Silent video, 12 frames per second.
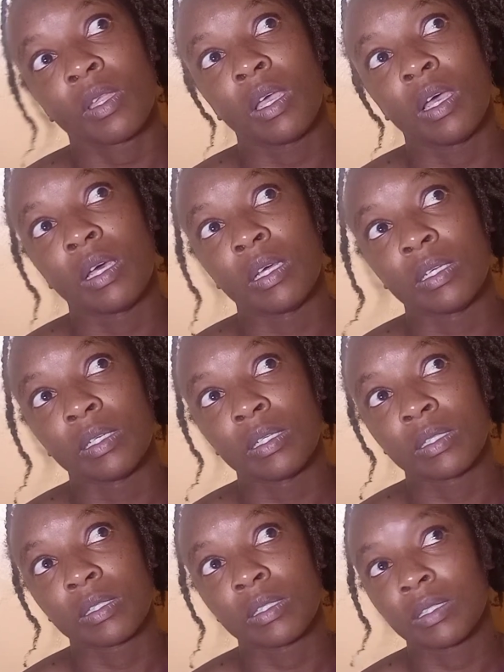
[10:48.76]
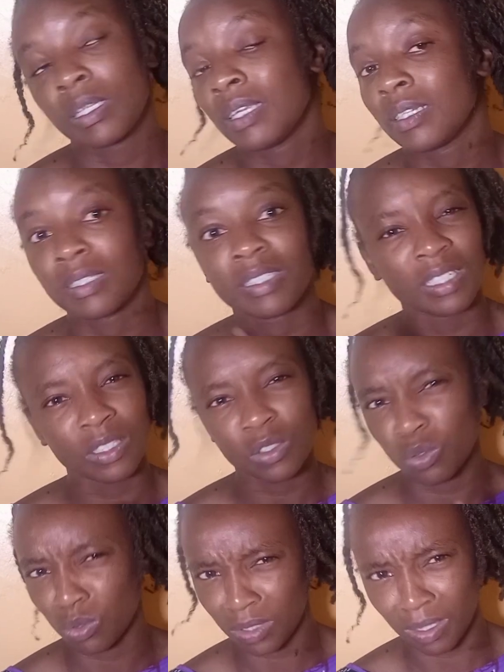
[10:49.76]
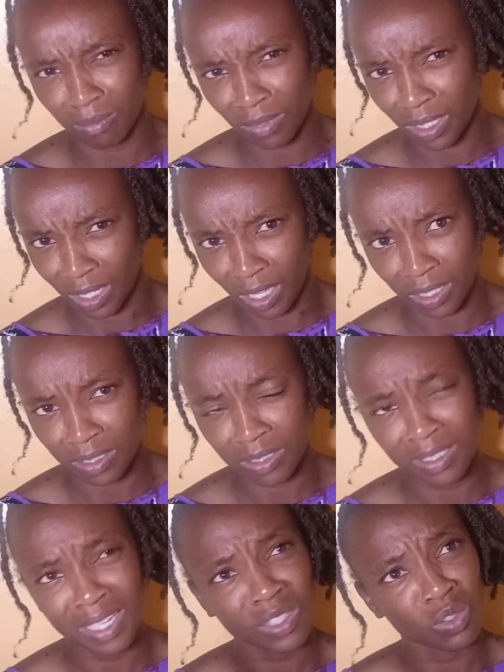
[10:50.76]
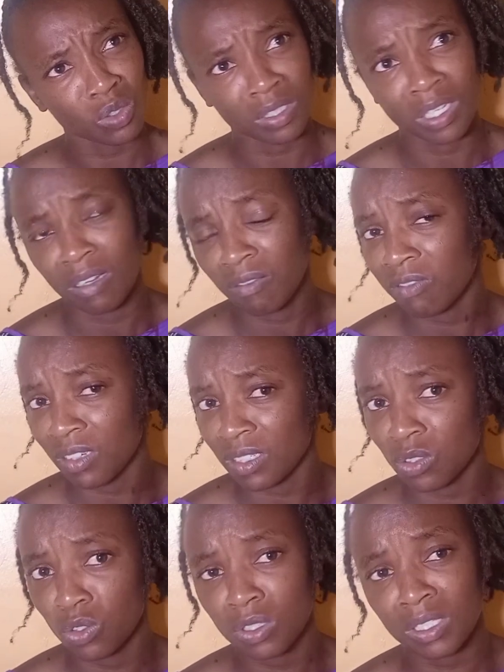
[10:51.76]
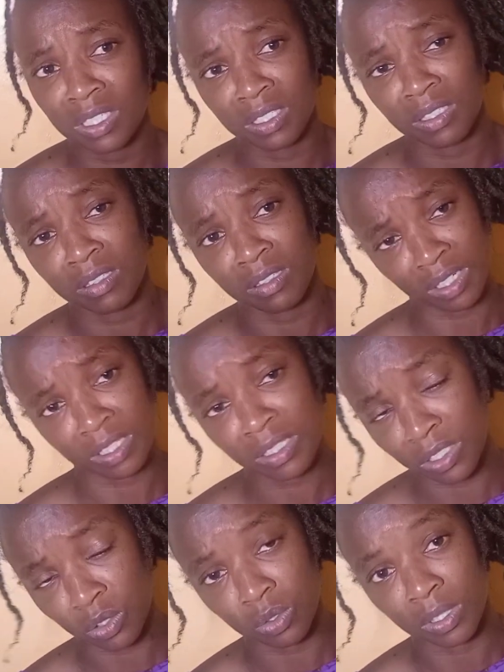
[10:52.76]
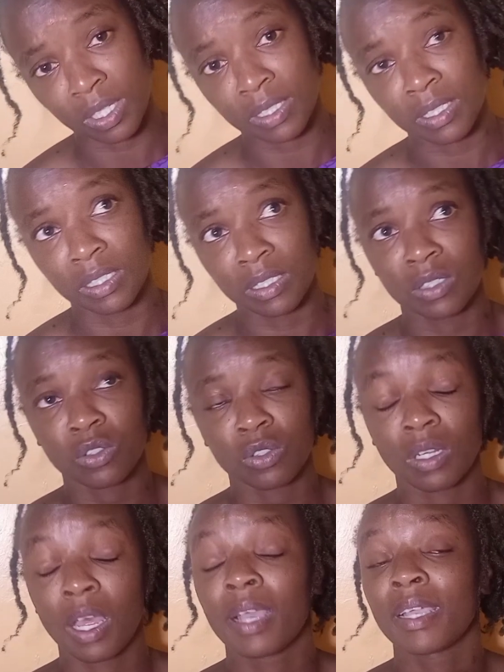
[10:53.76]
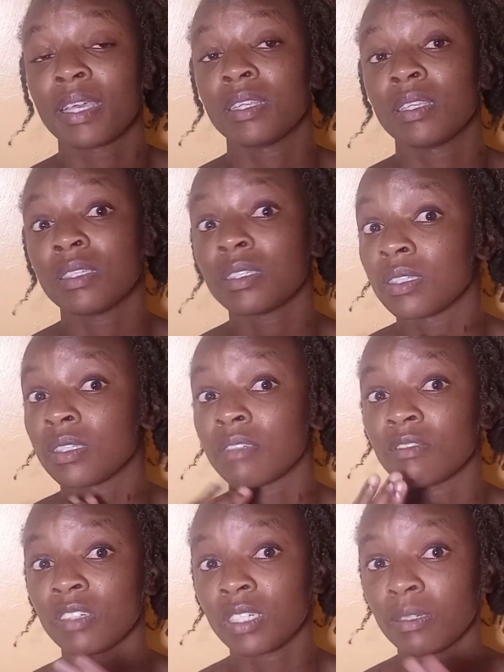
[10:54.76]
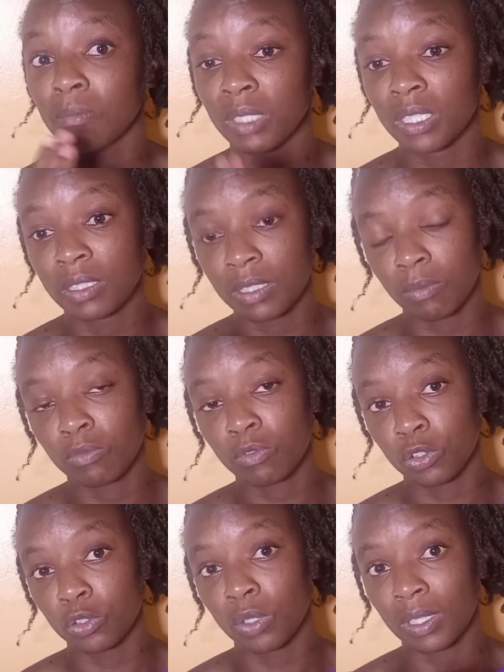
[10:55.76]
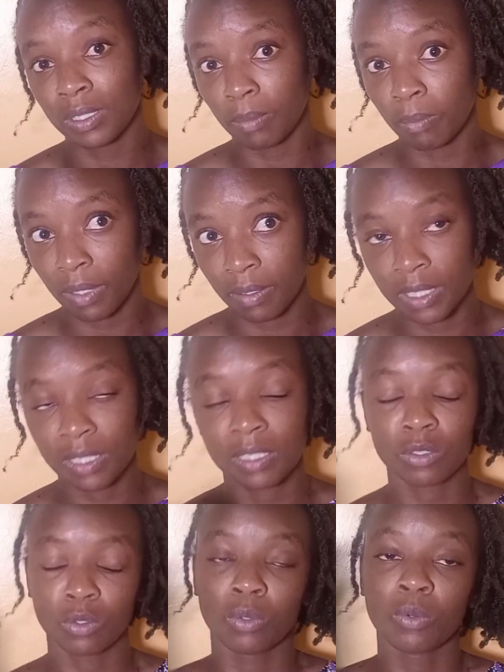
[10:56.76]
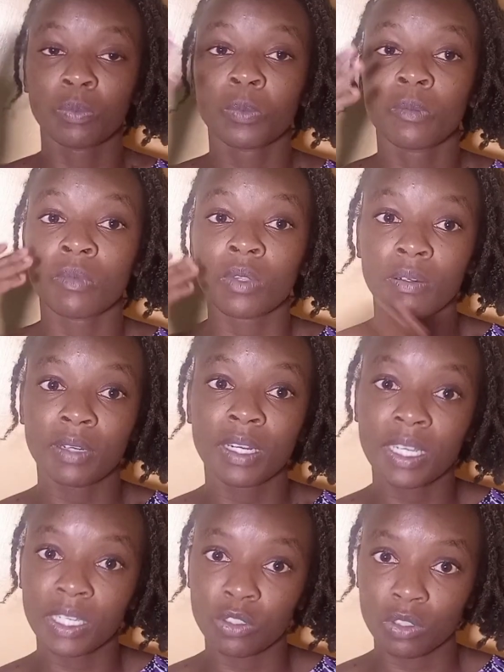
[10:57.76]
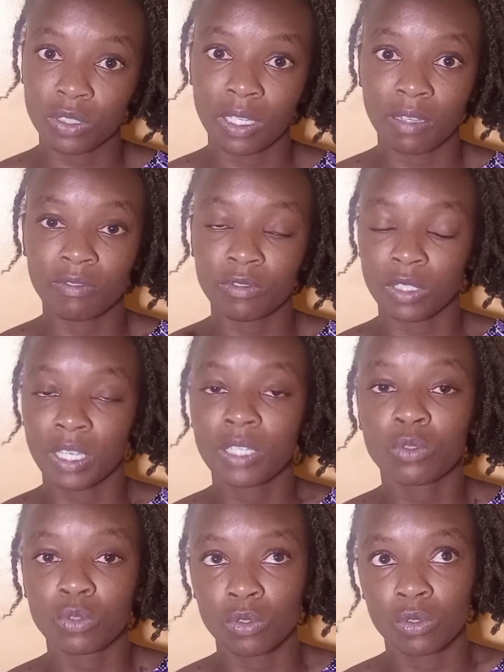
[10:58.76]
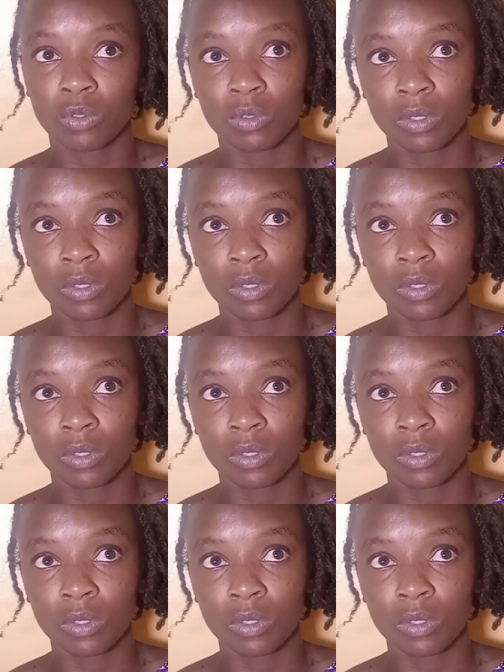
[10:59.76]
and then change to something else? Get yourself first, don't just rush into that decision. Again, this is a very big step for you as a parent, so really get yourself, get to know